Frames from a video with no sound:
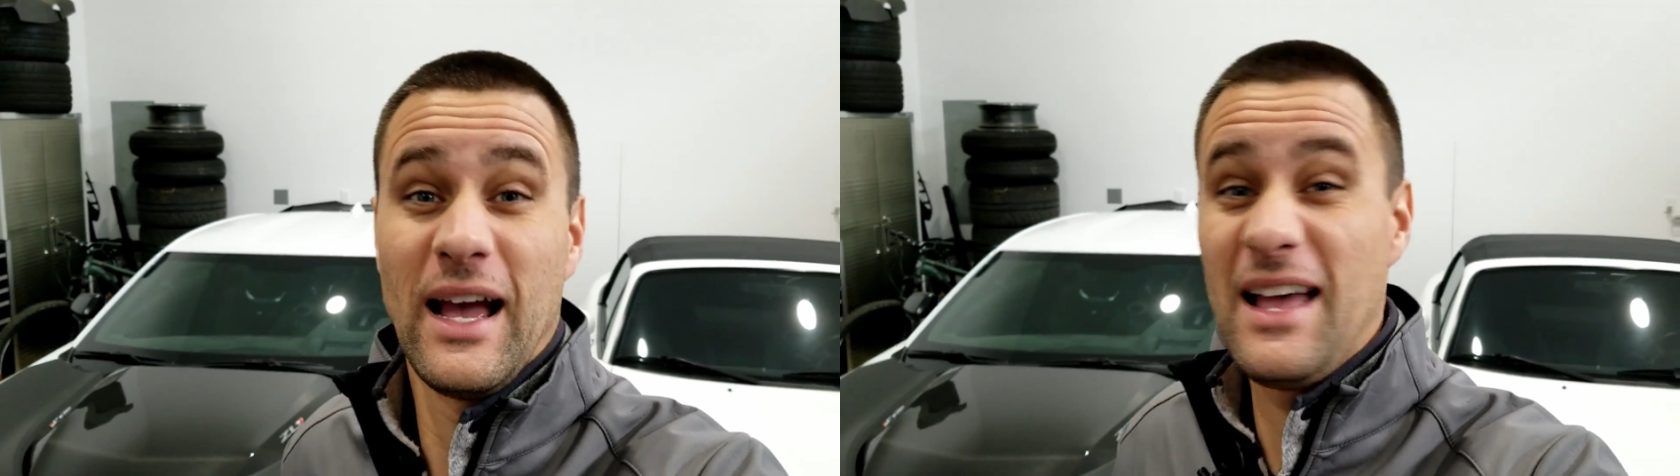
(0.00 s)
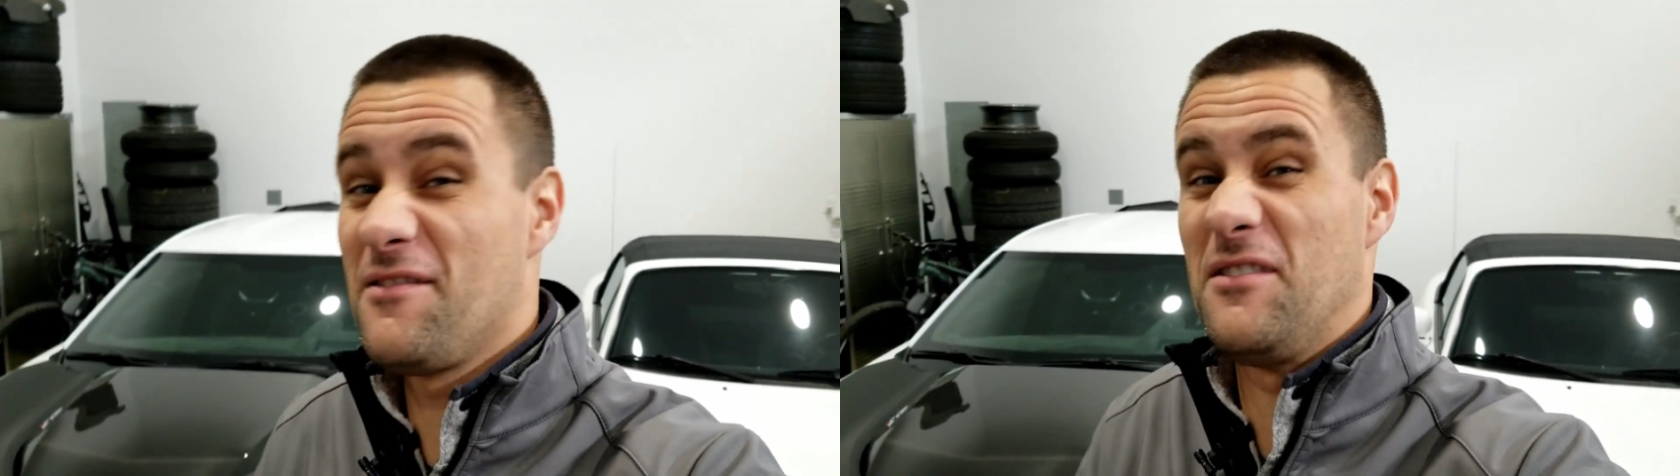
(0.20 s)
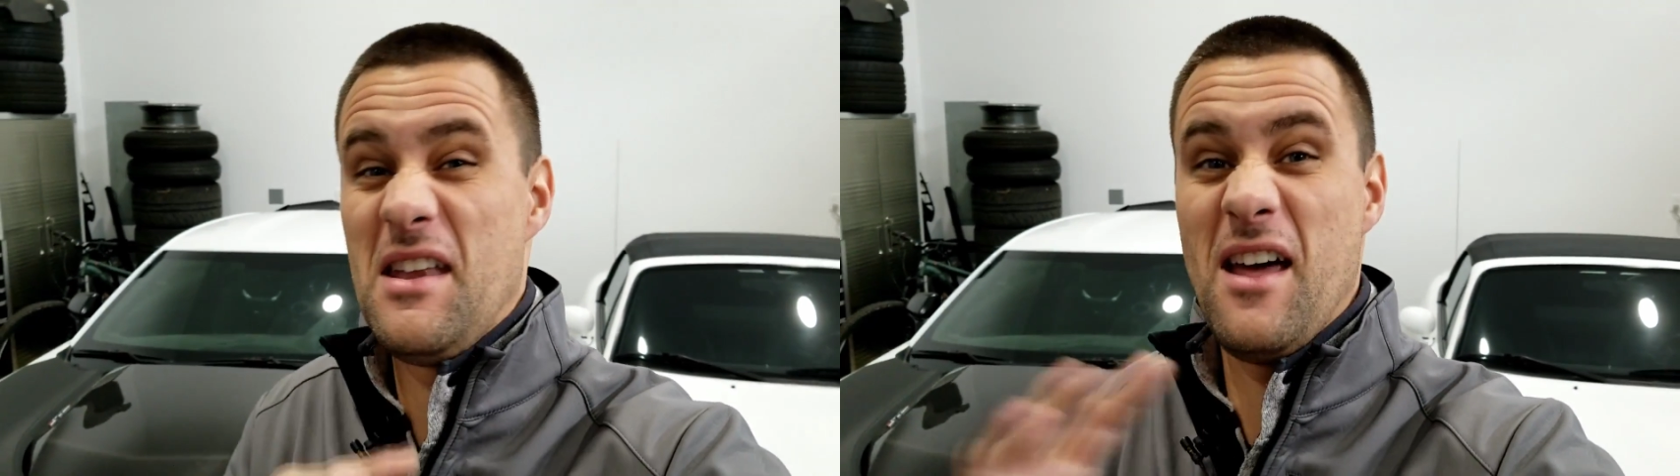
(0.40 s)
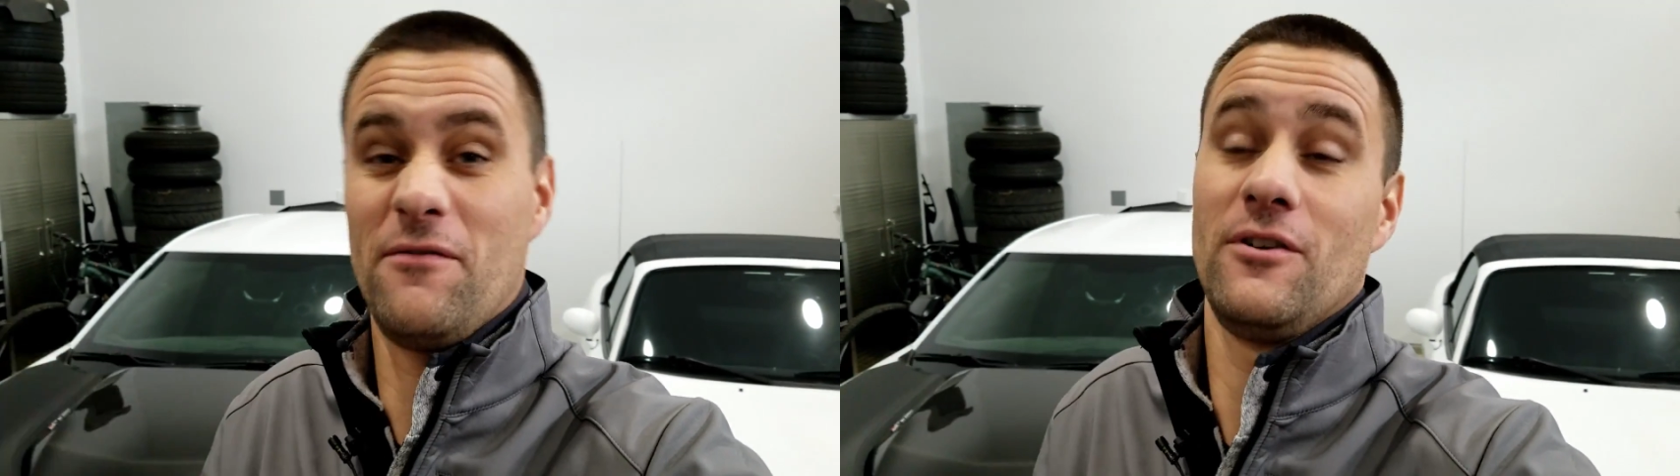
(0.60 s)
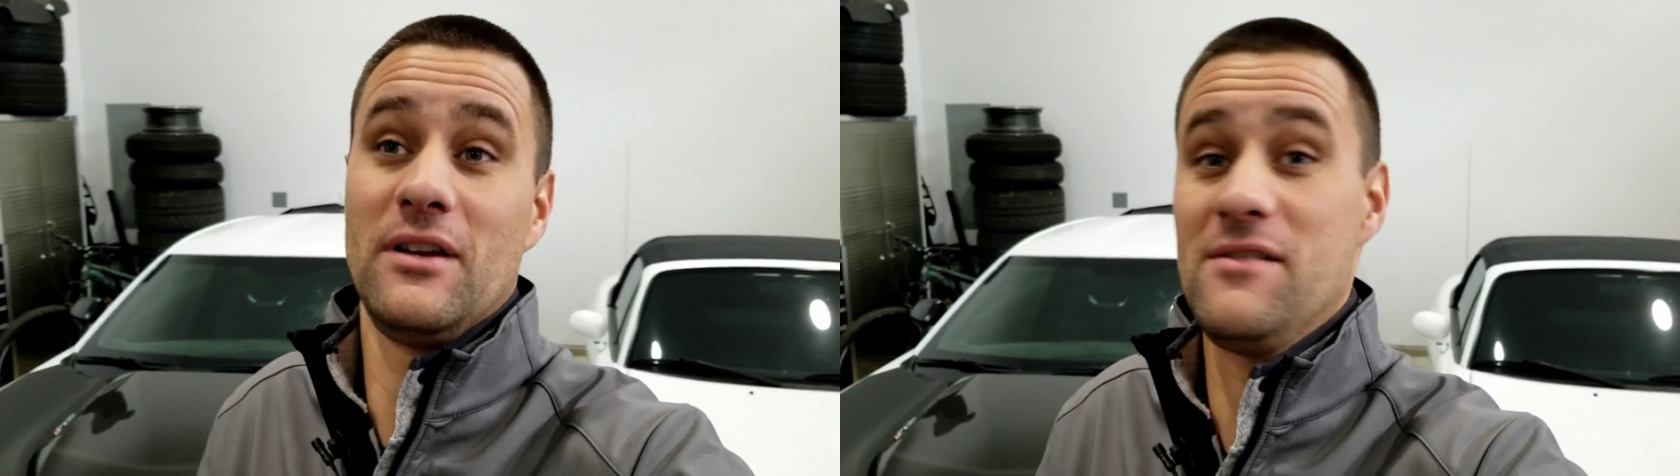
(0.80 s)
I have
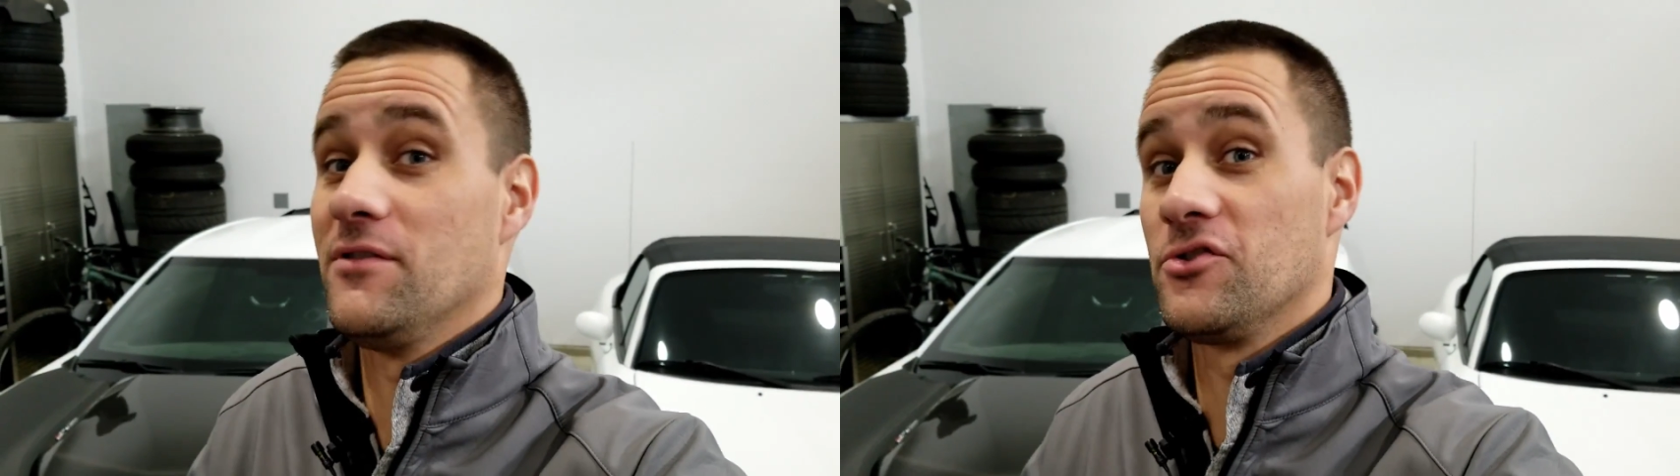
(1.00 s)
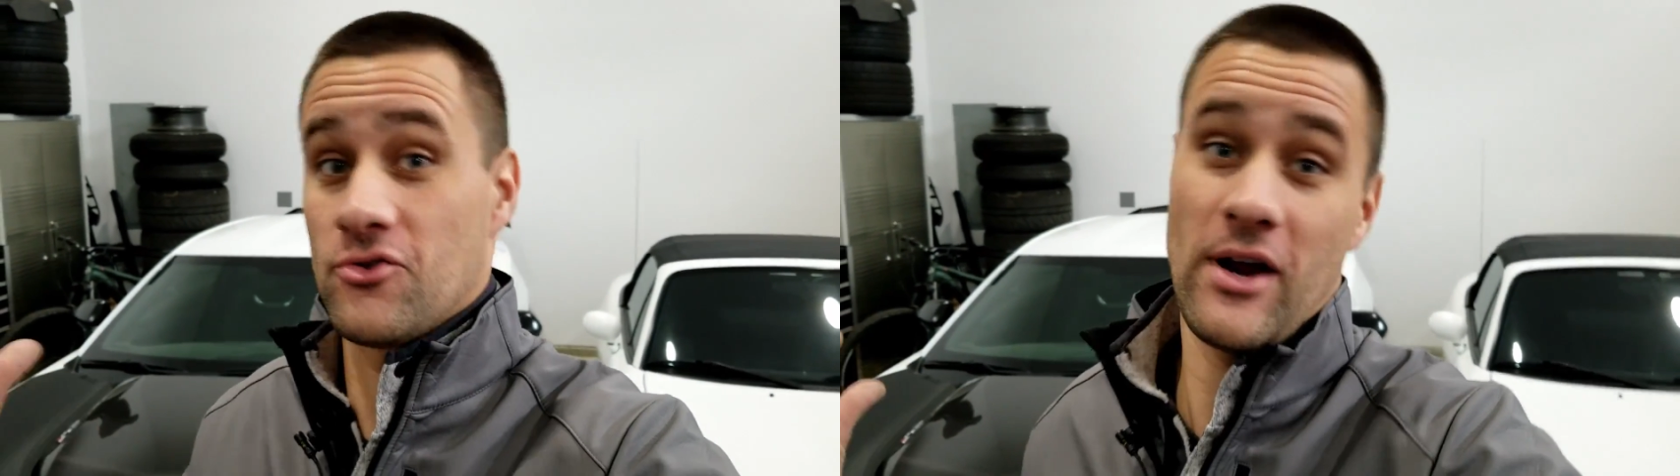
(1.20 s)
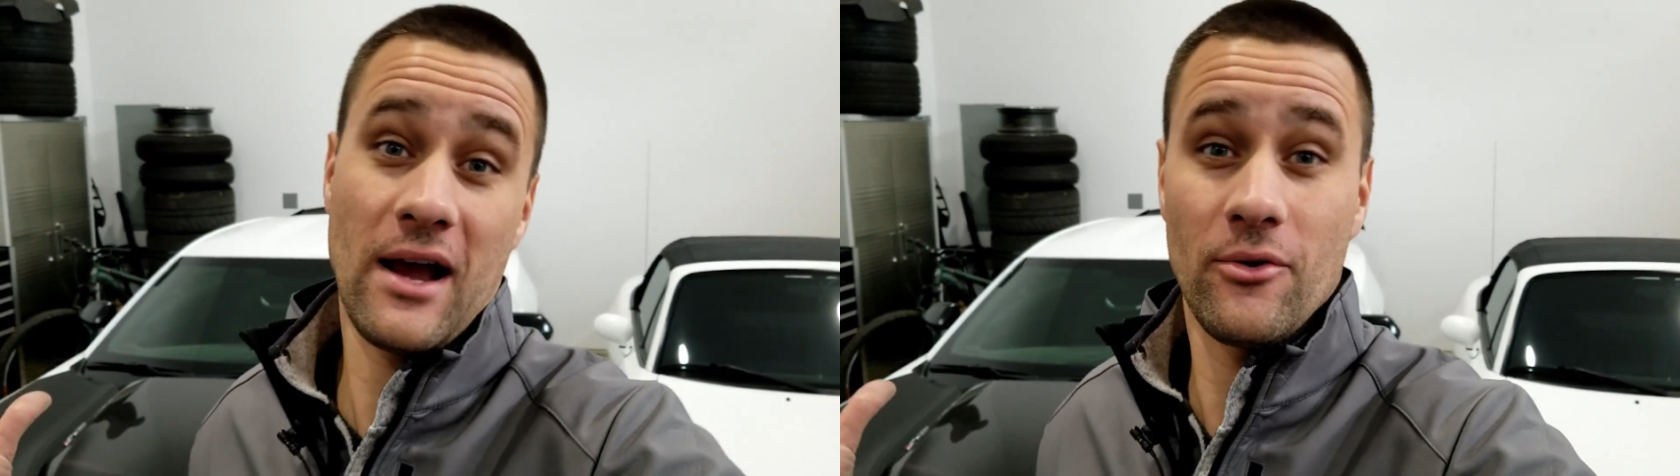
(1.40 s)
never even drag